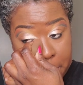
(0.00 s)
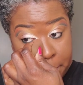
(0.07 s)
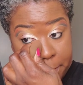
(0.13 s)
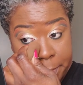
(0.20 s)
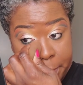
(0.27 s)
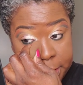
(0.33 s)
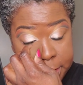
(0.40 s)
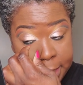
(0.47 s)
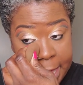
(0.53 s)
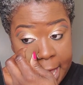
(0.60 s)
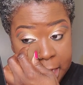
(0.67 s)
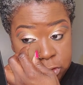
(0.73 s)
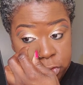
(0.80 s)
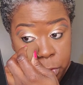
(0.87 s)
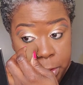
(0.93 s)
But the
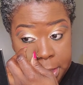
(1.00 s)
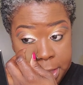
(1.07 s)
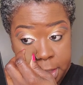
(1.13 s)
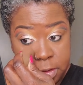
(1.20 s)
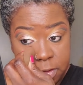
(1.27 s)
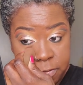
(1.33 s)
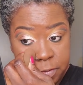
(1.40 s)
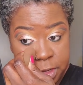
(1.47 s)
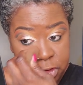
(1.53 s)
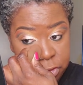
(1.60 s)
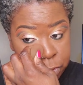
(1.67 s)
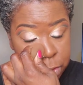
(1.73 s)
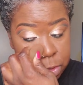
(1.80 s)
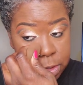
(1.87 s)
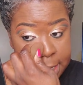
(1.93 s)
actual
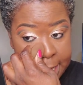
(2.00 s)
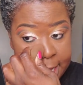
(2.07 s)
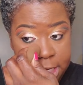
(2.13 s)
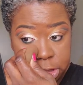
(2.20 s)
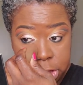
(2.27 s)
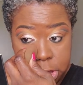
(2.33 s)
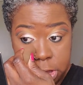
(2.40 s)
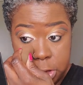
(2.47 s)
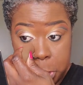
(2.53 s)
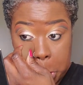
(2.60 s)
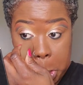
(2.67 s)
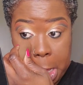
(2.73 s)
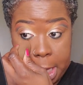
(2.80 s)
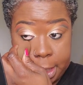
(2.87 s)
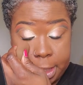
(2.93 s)
individual lashes,
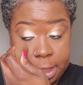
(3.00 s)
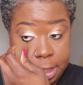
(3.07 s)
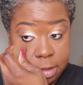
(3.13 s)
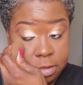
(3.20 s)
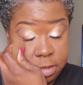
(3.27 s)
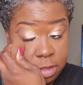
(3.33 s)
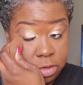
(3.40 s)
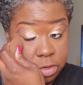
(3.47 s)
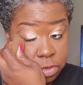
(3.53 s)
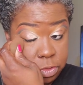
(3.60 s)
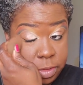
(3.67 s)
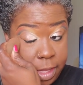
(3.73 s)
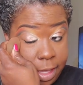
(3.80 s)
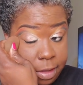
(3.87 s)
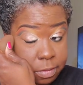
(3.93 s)
I can't see to do
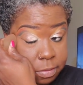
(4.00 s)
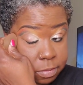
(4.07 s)
that.